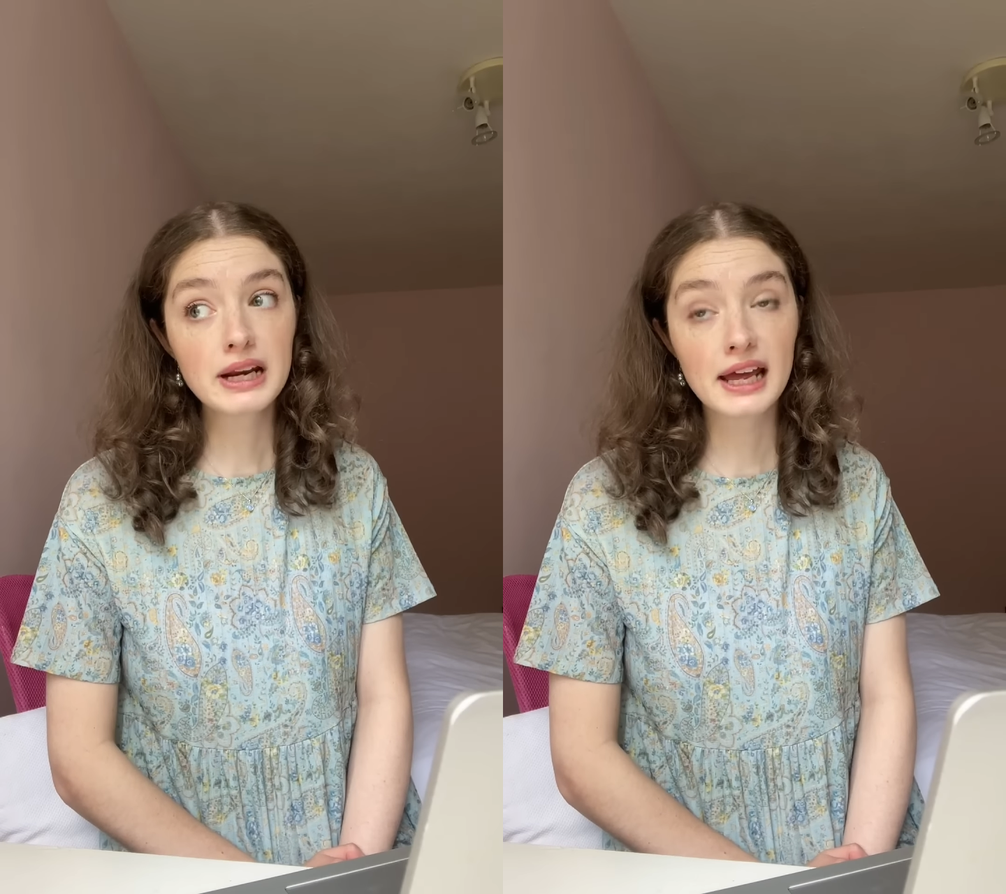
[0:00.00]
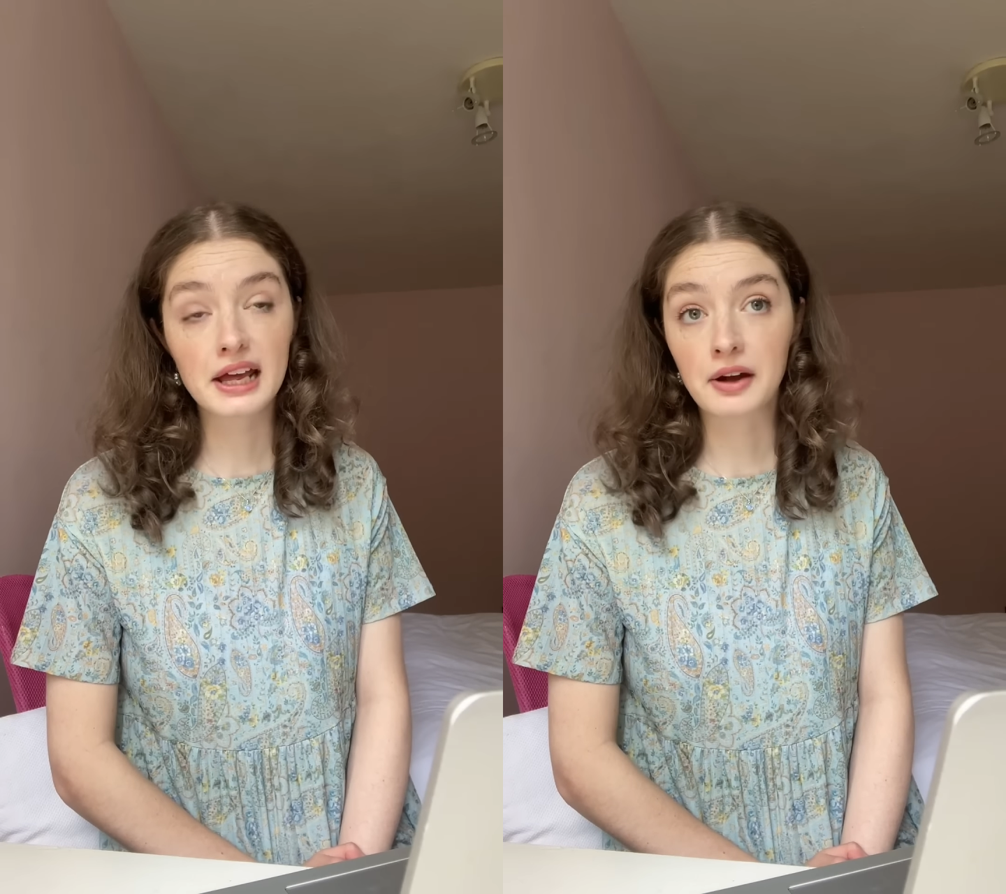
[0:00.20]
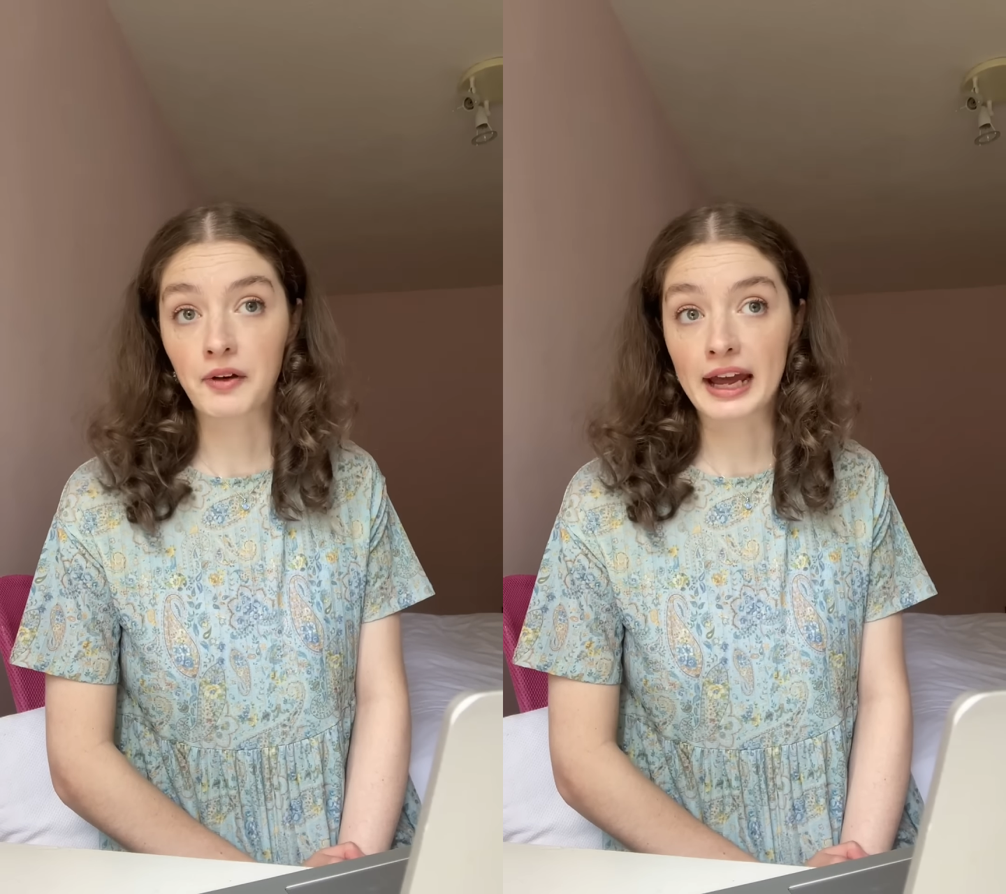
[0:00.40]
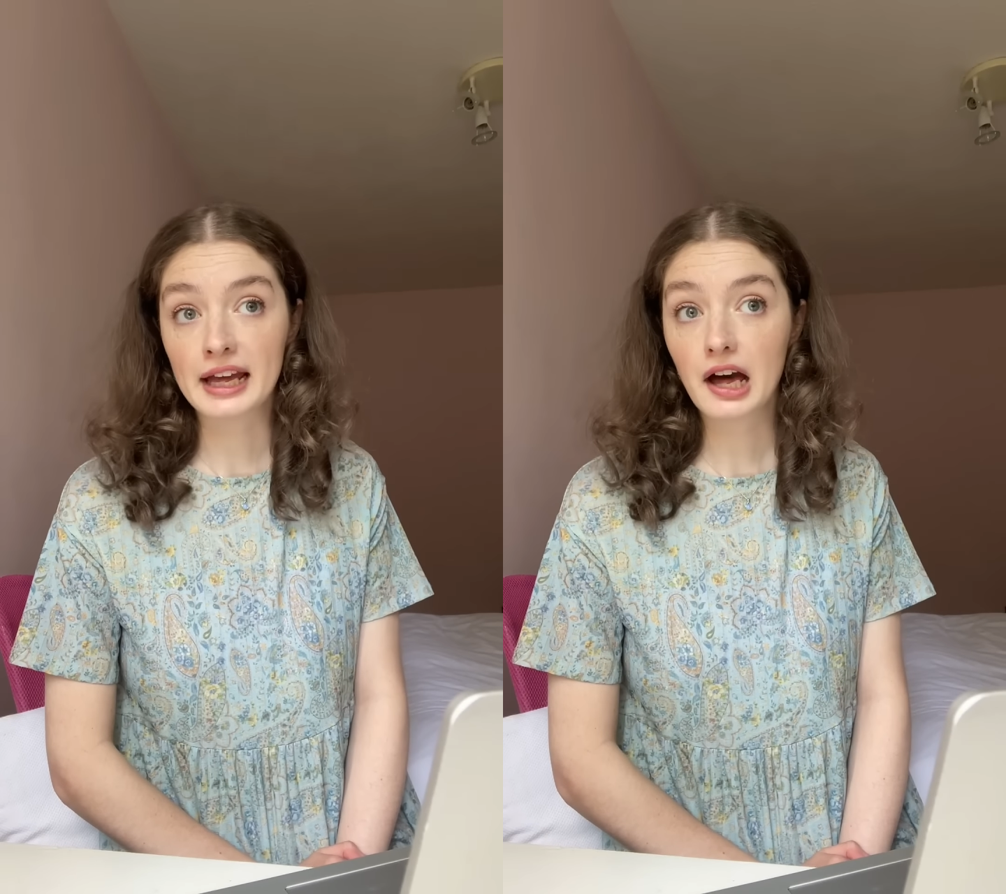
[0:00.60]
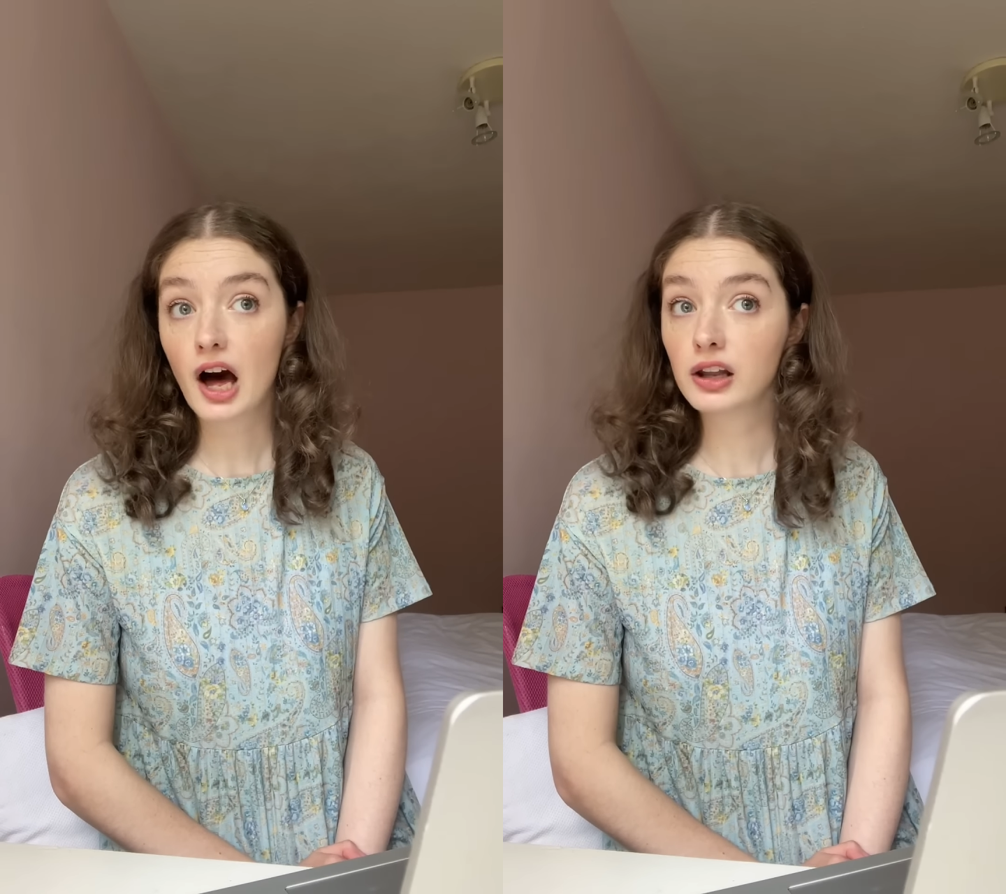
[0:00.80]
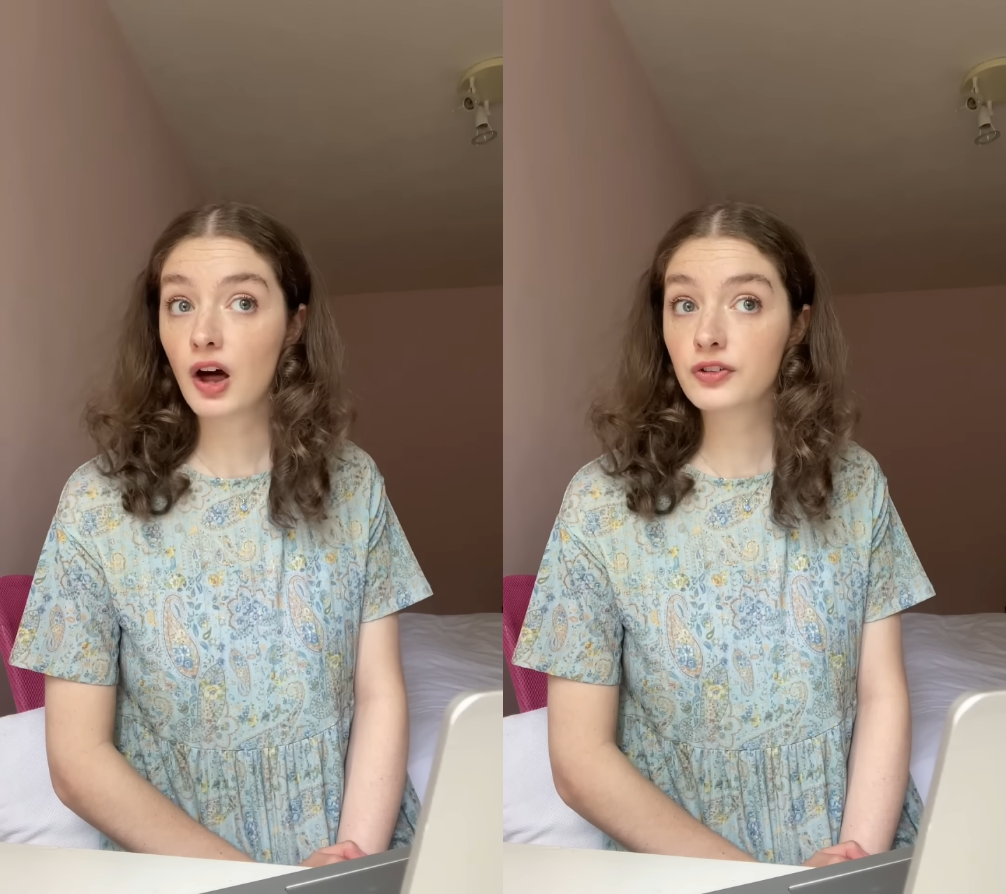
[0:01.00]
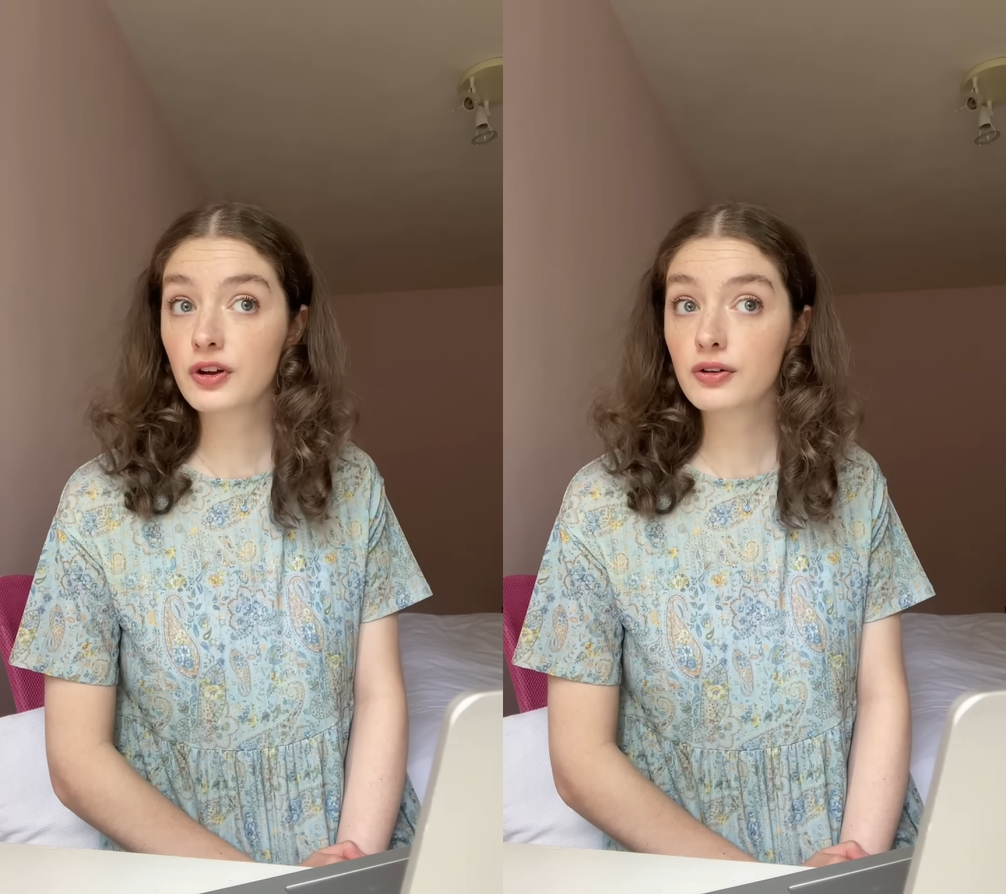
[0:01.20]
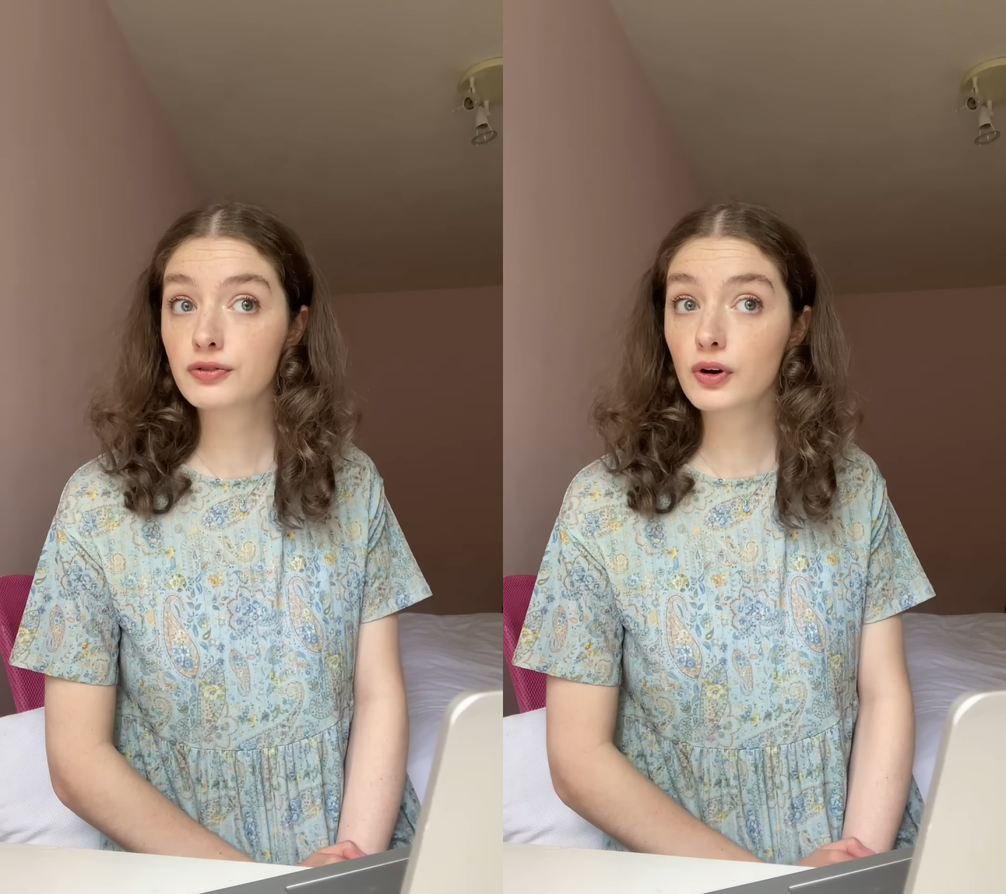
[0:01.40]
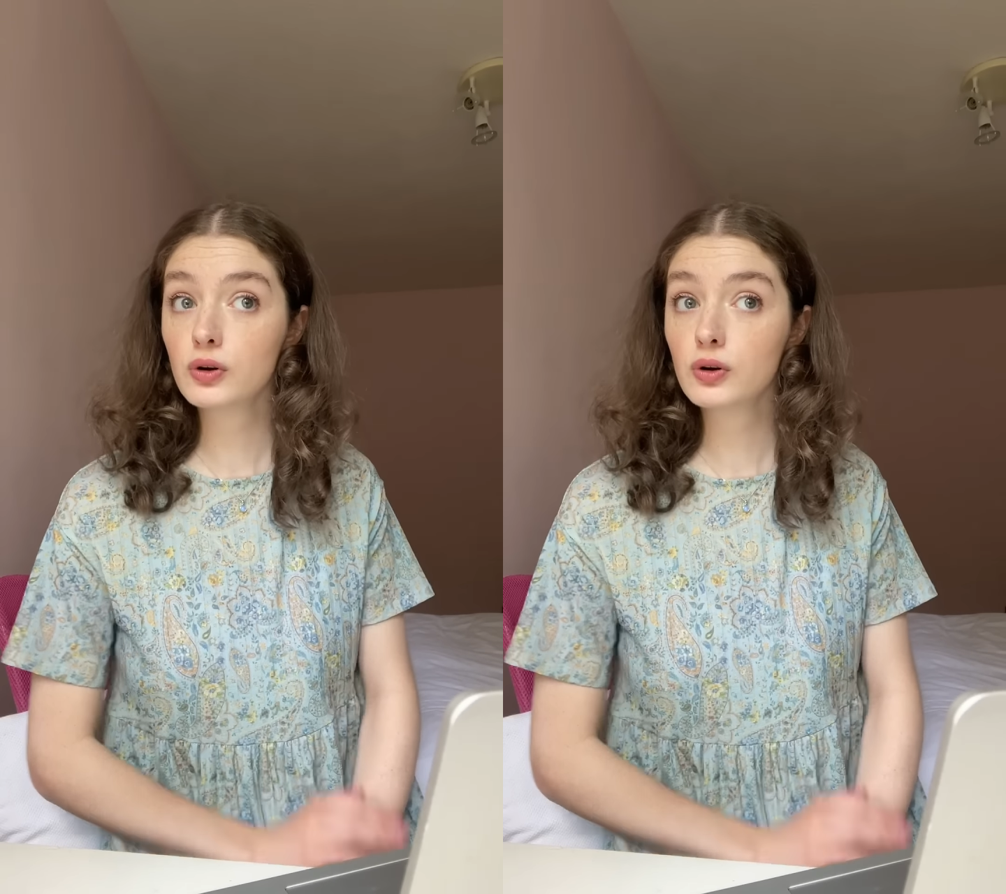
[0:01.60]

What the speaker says: hearing a lot of,